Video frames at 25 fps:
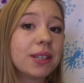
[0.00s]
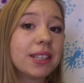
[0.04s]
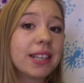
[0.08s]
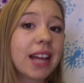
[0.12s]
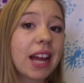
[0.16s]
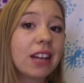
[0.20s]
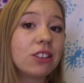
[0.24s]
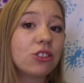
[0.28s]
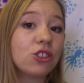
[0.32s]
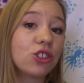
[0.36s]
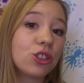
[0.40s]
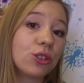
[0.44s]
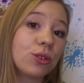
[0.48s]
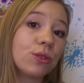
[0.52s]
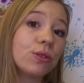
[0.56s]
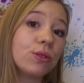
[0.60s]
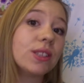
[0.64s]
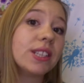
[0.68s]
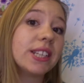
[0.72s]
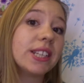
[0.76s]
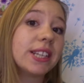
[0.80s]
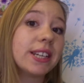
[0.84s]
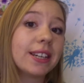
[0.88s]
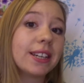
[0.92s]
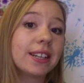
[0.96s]
and
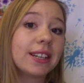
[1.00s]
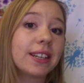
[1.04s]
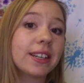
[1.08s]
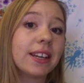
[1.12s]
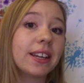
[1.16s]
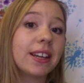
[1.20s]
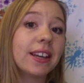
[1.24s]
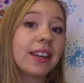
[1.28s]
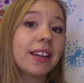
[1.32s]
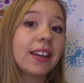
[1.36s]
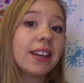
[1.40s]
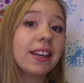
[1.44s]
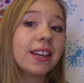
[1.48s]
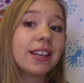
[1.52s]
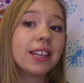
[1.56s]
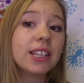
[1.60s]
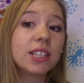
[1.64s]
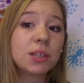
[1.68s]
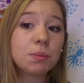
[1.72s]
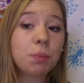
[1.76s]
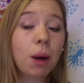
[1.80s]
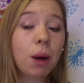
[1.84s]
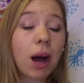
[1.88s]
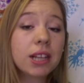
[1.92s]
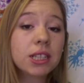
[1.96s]
choosing
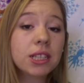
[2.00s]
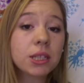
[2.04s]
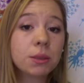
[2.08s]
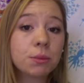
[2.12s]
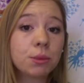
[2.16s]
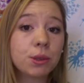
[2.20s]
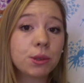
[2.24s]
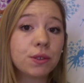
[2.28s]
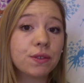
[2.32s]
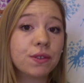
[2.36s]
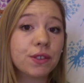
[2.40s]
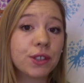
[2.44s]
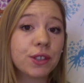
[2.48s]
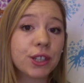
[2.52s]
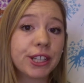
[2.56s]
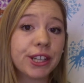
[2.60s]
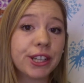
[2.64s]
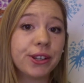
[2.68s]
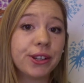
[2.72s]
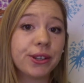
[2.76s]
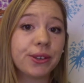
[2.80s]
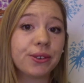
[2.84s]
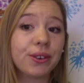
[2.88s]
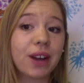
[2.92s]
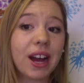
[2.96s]
is possible for
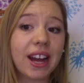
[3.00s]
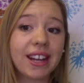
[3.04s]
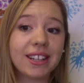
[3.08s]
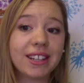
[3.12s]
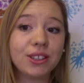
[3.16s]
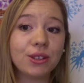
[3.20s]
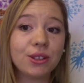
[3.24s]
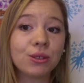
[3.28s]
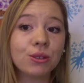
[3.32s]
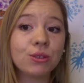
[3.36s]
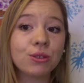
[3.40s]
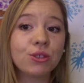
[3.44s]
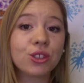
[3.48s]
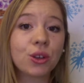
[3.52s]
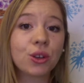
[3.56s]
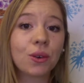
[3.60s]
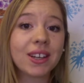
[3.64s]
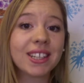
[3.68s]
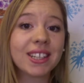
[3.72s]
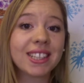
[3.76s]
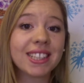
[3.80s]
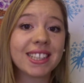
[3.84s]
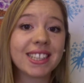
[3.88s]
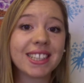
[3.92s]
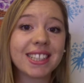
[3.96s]
you. I know
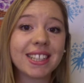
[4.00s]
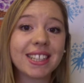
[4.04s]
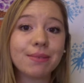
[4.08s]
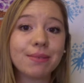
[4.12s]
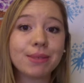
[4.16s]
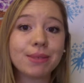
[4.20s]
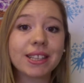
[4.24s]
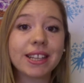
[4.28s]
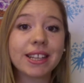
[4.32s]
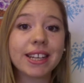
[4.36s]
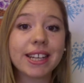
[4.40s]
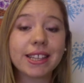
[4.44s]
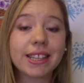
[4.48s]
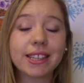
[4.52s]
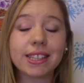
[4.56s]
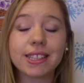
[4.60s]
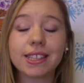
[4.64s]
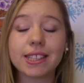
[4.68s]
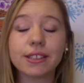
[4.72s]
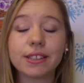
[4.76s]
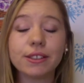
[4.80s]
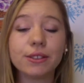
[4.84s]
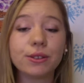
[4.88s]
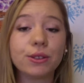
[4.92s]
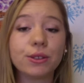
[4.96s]
choice seems like this
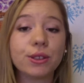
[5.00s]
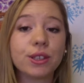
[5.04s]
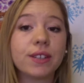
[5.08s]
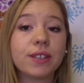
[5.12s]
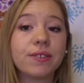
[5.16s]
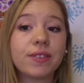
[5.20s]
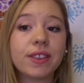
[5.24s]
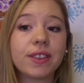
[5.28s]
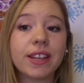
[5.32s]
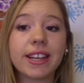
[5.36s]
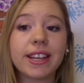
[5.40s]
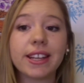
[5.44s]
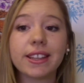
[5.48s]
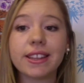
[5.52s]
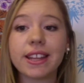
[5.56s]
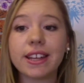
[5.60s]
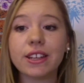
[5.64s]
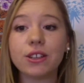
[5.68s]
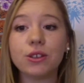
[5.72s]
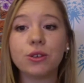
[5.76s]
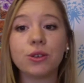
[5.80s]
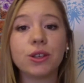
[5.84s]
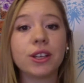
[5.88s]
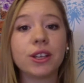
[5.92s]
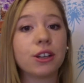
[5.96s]
elusive thing that
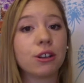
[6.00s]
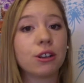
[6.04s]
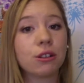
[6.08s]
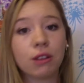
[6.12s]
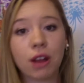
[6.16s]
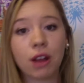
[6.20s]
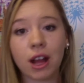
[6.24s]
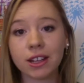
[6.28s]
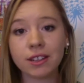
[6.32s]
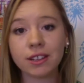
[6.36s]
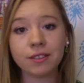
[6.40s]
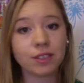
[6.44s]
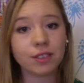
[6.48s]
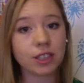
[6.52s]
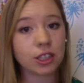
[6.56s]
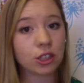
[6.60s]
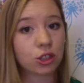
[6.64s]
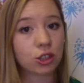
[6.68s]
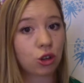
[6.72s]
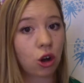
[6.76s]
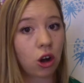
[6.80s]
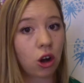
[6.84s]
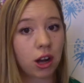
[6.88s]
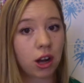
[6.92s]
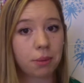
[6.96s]
you hear a lot of us
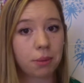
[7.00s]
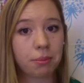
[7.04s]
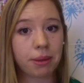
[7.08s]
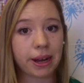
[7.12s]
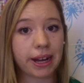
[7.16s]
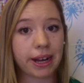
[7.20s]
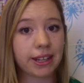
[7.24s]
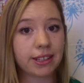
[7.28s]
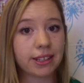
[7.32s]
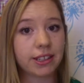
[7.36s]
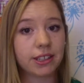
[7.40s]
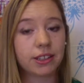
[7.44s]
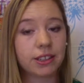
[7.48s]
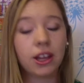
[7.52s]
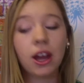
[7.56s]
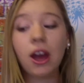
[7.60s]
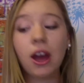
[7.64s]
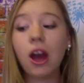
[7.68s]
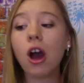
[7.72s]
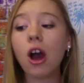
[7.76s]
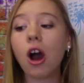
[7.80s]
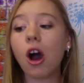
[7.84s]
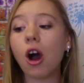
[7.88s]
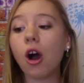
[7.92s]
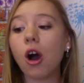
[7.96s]
talk about, and
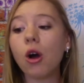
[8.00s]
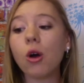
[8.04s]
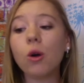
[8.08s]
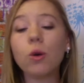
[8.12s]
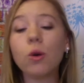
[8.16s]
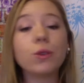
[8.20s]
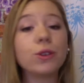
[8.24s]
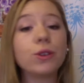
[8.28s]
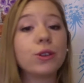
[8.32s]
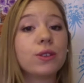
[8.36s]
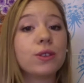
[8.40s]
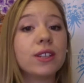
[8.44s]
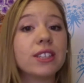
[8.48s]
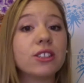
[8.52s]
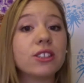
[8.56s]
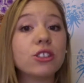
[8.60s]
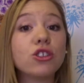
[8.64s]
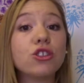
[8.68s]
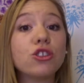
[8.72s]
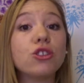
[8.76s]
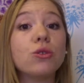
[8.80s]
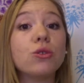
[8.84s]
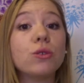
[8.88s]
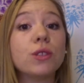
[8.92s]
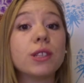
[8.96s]
oh, you need to
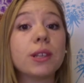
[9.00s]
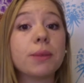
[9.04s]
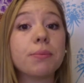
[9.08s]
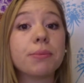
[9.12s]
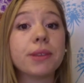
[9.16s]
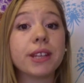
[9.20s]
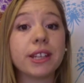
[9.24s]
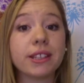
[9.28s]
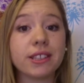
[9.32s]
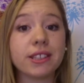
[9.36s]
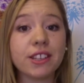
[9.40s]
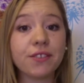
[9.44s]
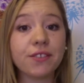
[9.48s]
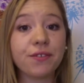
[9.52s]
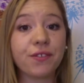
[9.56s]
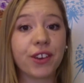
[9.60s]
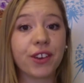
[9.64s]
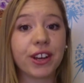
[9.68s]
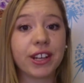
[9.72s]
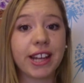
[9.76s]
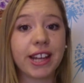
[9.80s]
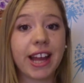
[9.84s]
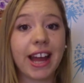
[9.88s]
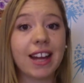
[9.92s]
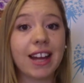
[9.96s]
choose something
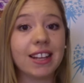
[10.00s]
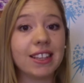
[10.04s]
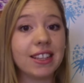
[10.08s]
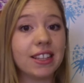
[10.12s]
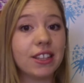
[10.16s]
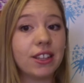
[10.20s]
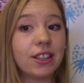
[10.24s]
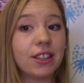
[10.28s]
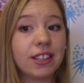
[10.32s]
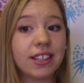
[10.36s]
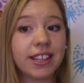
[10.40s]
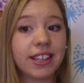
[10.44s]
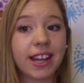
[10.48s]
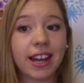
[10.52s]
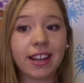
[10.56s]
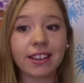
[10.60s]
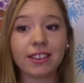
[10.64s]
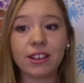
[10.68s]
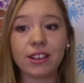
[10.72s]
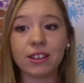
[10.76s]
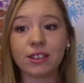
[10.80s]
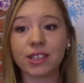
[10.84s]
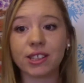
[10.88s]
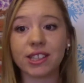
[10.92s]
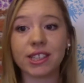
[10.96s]
different. And yet
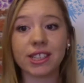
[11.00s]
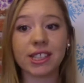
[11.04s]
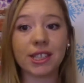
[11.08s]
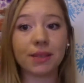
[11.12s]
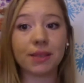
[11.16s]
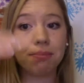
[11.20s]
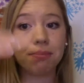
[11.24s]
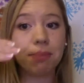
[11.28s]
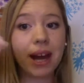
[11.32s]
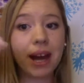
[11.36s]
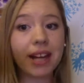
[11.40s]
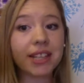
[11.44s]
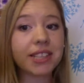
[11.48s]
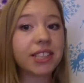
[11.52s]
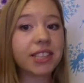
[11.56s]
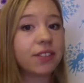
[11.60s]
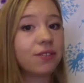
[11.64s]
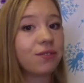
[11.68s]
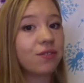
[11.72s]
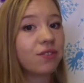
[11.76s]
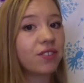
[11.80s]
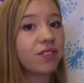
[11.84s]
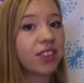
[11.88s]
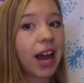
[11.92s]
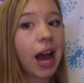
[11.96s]
there's this massive
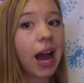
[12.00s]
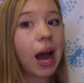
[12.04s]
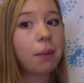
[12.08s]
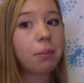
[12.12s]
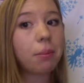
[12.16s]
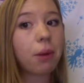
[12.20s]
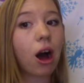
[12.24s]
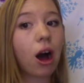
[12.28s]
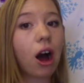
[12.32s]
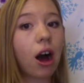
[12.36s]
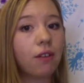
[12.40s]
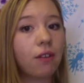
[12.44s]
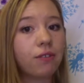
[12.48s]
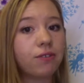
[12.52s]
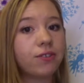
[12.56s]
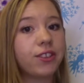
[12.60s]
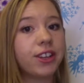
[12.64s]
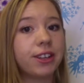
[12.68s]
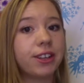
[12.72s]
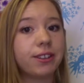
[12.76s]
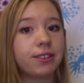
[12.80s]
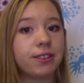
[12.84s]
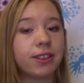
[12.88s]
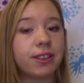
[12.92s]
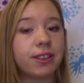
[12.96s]
gap
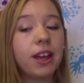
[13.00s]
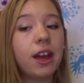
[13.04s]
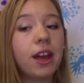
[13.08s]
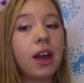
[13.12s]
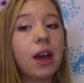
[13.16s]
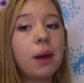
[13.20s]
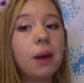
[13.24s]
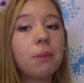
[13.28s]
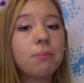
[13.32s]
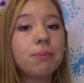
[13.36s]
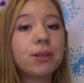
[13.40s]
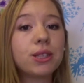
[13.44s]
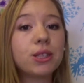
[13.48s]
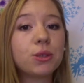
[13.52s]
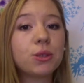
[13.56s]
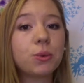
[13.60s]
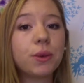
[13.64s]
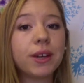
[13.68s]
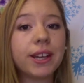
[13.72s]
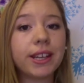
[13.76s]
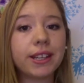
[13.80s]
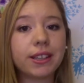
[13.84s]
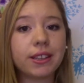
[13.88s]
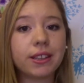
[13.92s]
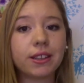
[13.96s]
often
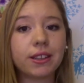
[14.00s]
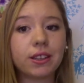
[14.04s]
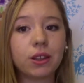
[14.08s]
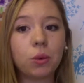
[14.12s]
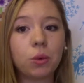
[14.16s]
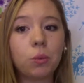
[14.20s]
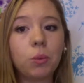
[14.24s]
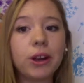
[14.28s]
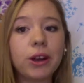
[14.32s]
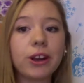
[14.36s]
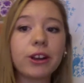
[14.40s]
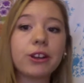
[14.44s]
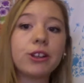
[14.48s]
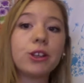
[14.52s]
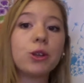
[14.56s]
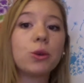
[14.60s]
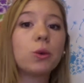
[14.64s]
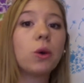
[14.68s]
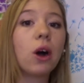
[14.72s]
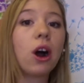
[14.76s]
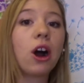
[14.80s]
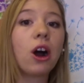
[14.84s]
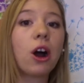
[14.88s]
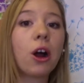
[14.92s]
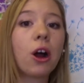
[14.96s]
between where you
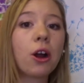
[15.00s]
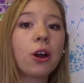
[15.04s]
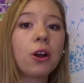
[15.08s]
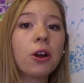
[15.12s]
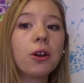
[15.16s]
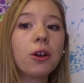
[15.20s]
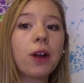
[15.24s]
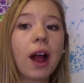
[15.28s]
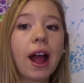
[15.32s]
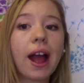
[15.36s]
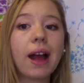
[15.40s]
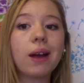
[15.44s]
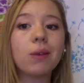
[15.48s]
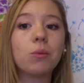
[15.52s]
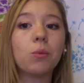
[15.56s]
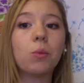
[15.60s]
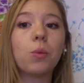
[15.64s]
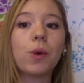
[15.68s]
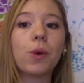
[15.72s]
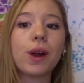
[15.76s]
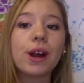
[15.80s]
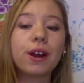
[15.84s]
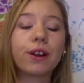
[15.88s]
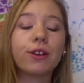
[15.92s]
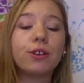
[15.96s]
are and
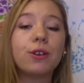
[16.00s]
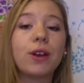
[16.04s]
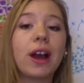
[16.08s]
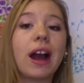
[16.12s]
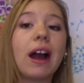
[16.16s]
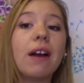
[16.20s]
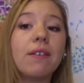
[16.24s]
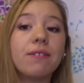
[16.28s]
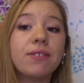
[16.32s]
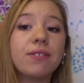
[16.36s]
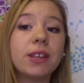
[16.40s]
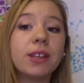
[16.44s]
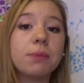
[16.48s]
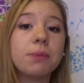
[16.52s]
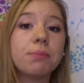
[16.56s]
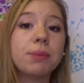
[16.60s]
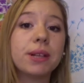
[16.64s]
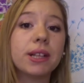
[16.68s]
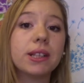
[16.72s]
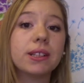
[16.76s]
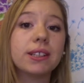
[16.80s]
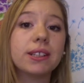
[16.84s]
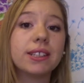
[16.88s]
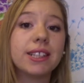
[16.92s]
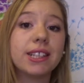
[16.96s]
where you have the
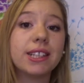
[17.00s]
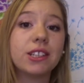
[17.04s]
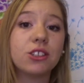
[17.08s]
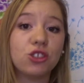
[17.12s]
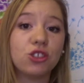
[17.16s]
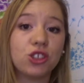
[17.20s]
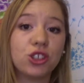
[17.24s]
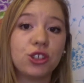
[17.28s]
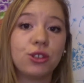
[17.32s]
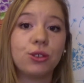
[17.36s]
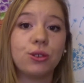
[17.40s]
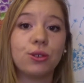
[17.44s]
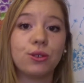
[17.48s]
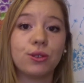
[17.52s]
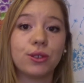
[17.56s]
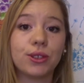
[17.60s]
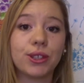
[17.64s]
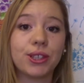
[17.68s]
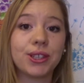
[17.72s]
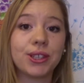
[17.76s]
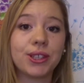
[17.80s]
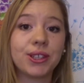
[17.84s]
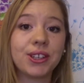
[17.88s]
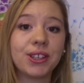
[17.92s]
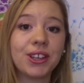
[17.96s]
ability to
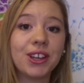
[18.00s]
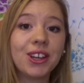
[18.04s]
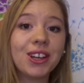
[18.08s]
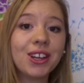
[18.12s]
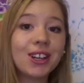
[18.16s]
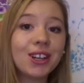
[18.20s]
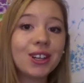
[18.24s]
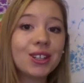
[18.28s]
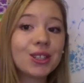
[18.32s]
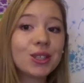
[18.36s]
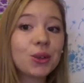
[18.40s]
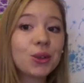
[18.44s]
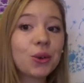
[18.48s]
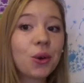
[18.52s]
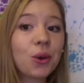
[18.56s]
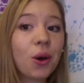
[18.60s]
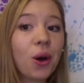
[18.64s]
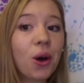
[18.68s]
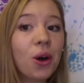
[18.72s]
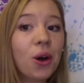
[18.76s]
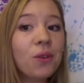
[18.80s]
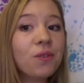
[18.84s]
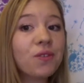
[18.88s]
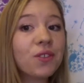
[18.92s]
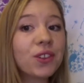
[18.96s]
choose. So
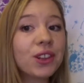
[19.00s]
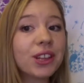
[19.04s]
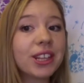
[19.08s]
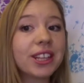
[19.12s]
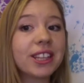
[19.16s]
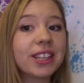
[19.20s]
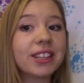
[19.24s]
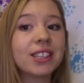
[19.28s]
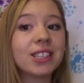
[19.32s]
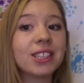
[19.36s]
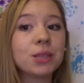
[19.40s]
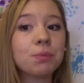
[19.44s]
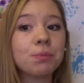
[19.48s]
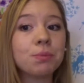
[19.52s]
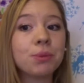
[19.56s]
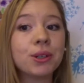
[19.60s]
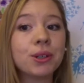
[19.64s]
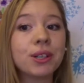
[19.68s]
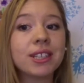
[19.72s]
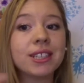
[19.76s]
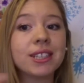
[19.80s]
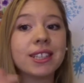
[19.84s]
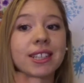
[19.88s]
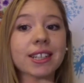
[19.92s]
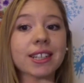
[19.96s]
hopefully this book
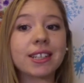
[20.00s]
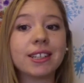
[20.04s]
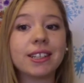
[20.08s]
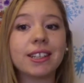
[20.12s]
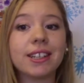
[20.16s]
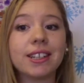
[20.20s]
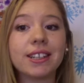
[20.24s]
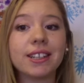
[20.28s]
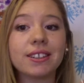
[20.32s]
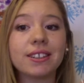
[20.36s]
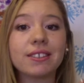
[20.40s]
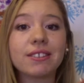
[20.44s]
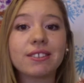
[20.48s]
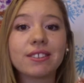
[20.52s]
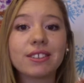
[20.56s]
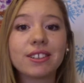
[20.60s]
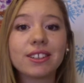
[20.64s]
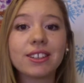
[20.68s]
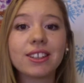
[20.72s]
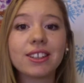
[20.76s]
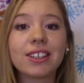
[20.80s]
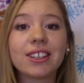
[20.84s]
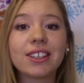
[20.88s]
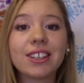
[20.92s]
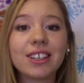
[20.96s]
is gonna
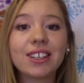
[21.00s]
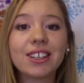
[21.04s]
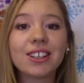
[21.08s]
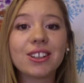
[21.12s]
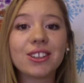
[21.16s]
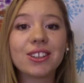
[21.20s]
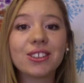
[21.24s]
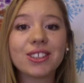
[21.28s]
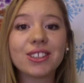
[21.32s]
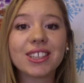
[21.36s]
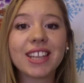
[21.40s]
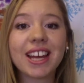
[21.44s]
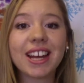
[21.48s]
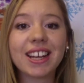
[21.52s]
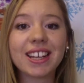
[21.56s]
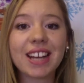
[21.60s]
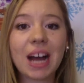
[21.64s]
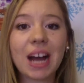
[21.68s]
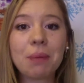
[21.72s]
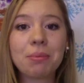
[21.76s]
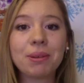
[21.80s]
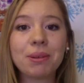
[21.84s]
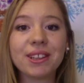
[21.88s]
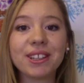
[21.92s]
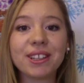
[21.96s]
close that
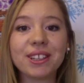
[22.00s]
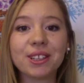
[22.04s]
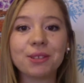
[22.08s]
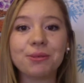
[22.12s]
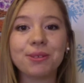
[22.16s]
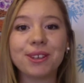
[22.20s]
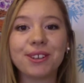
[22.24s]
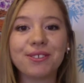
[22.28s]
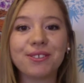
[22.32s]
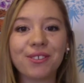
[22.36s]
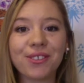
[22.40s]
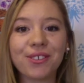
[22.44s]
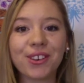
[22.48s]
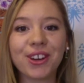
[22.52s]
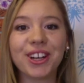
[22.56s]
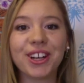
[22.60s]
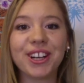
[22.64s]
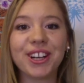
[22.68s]
gap a little bit for you.